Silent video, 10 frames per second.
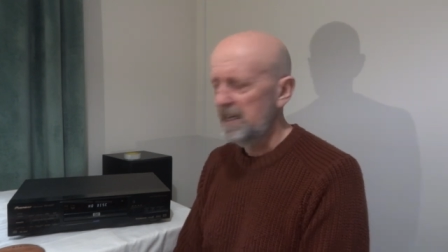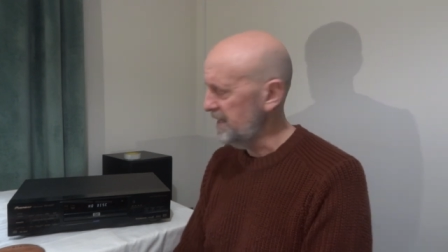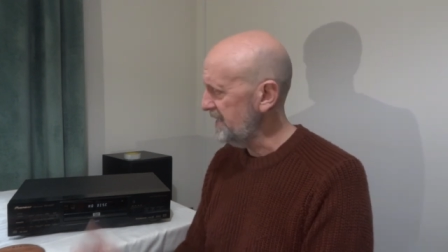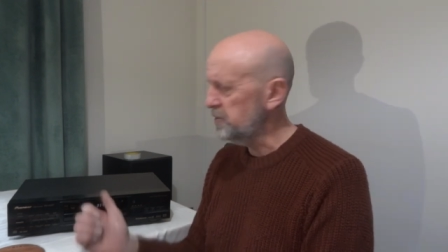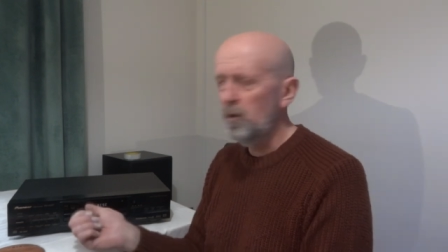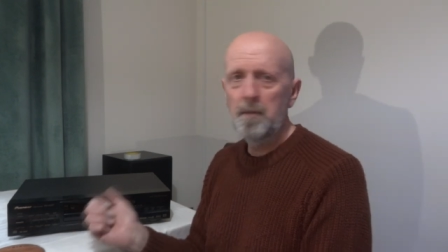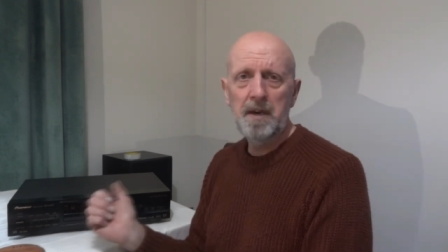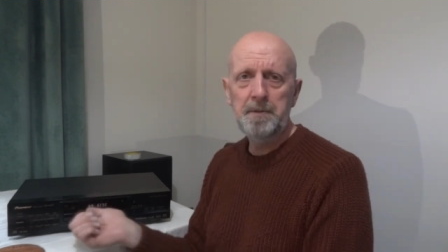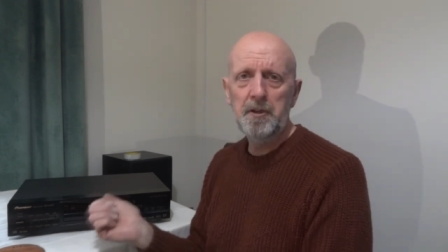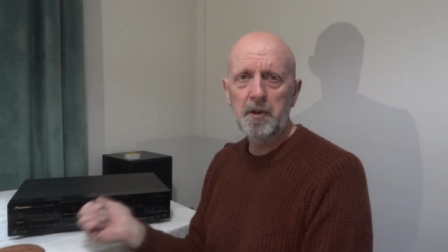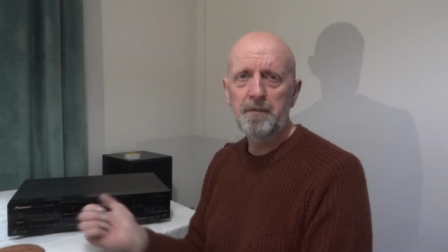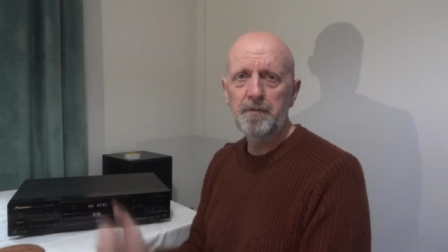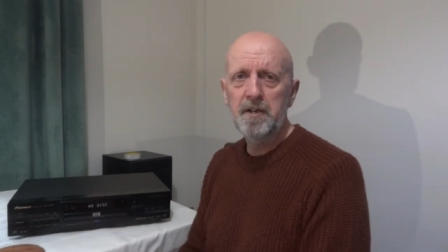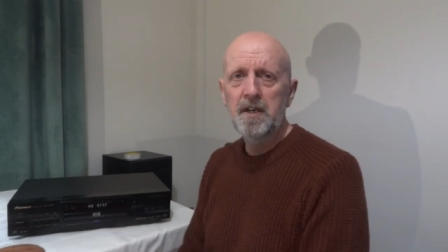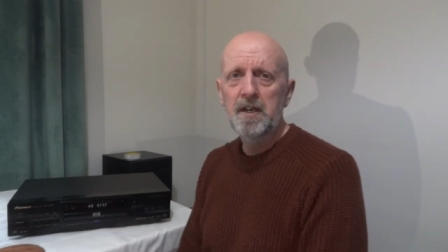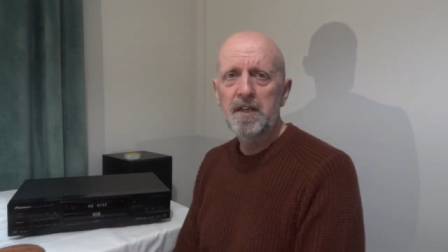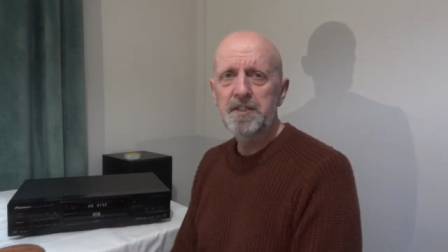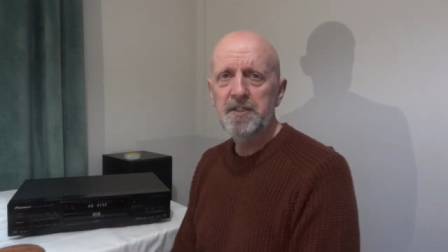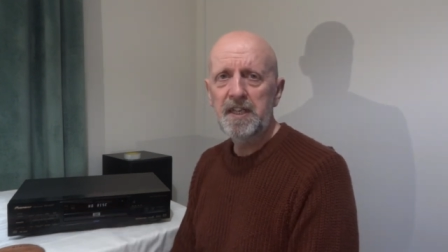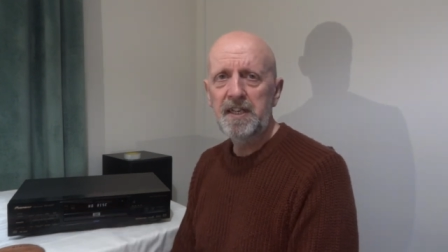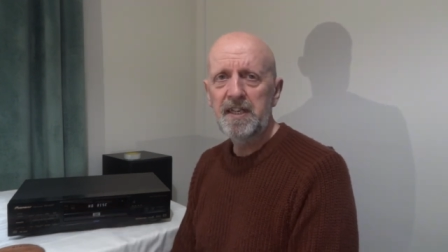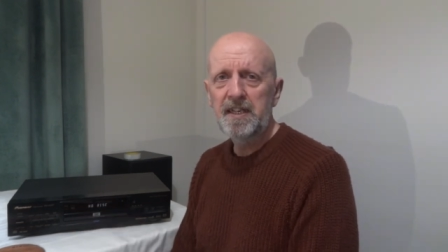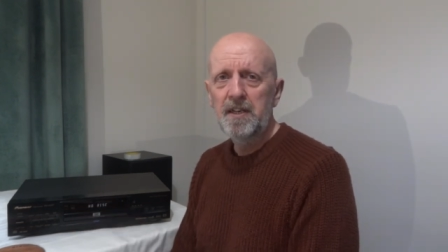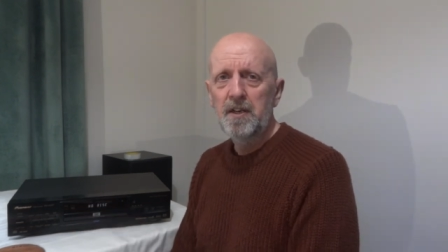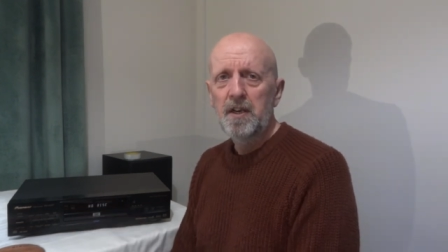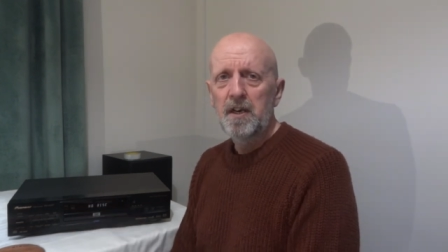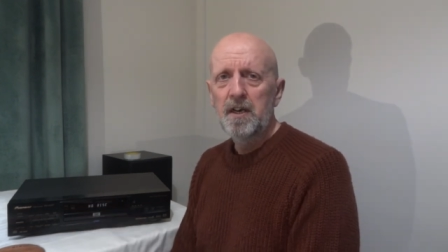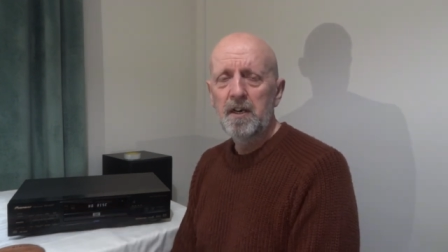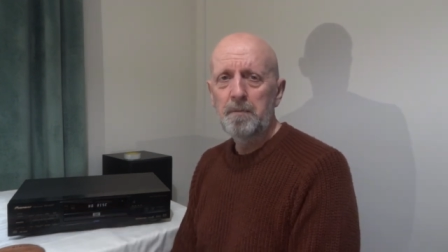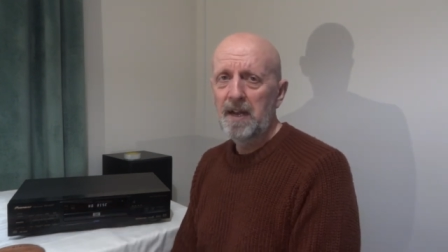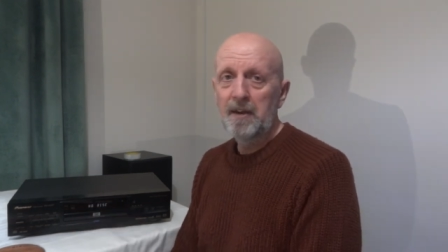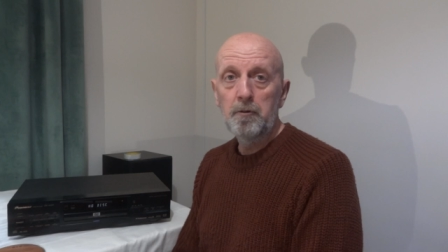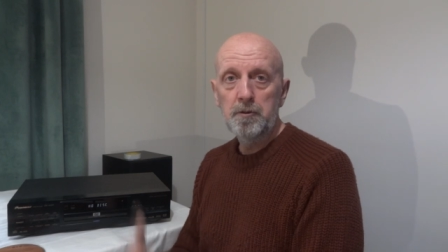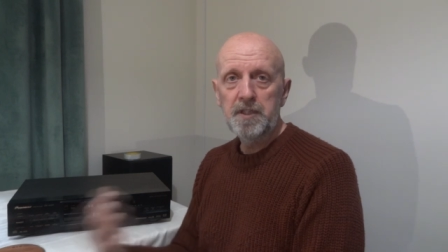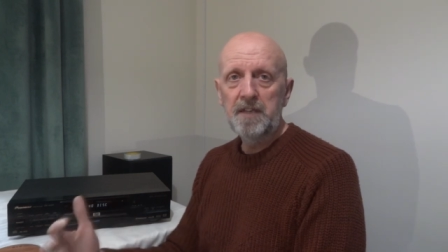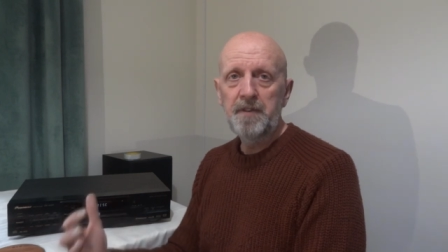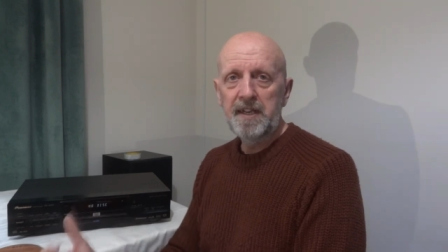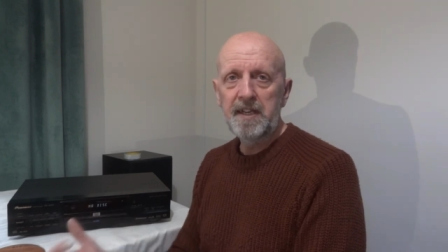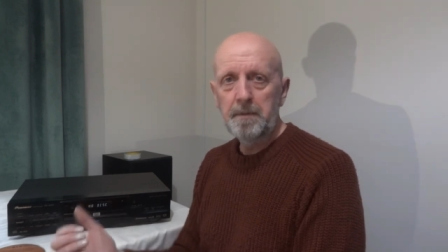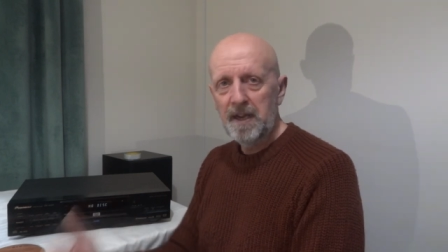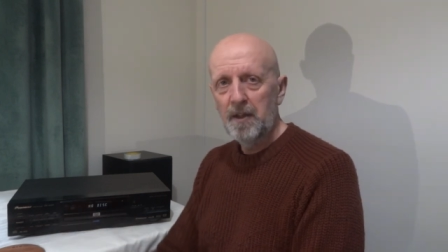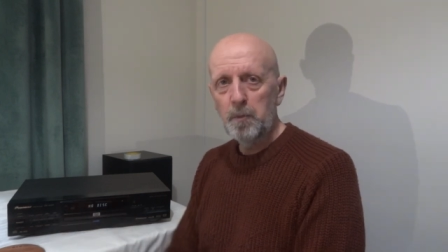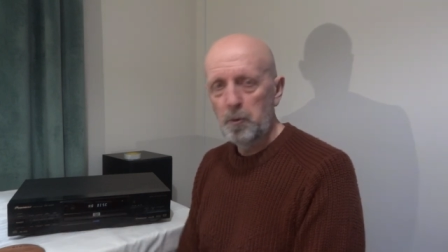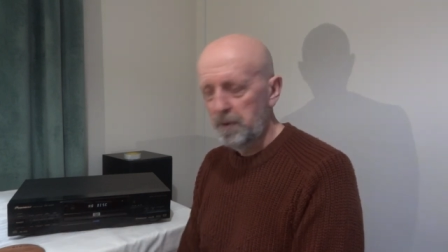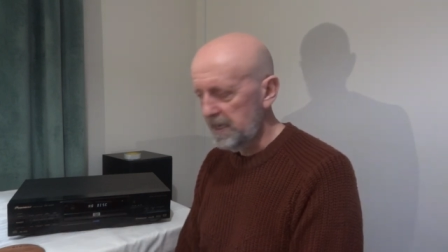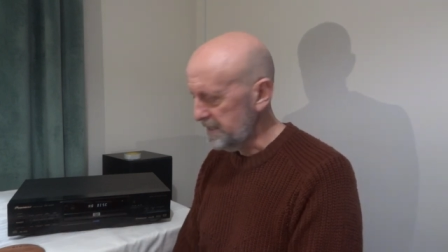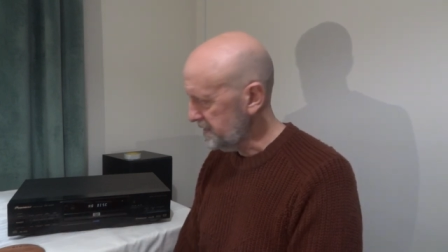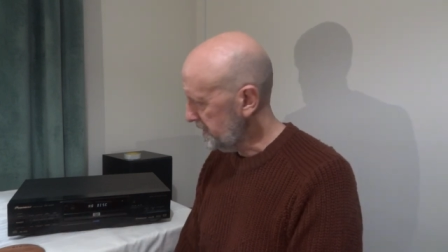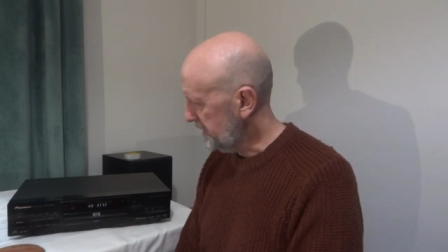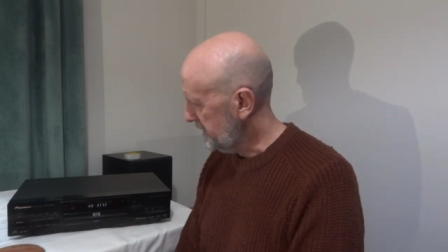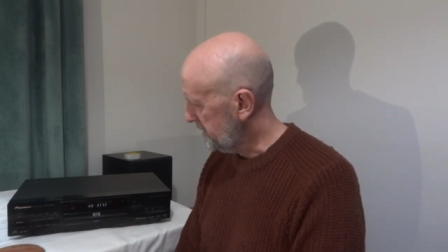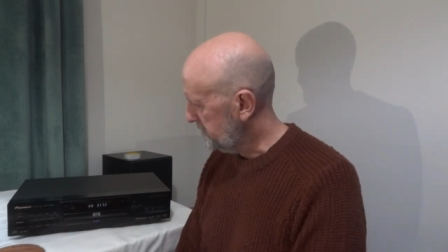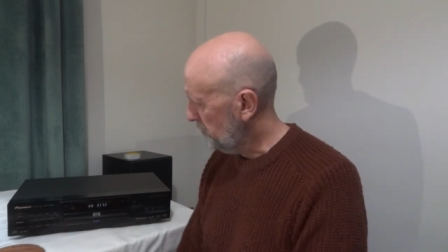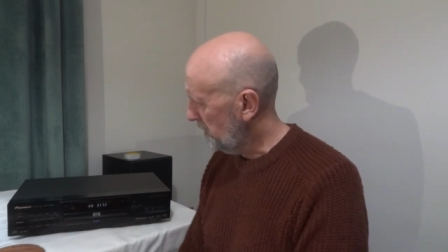And that's why maybe you're looking for a, a C D uh, player or a D V D player that will play the C Ds.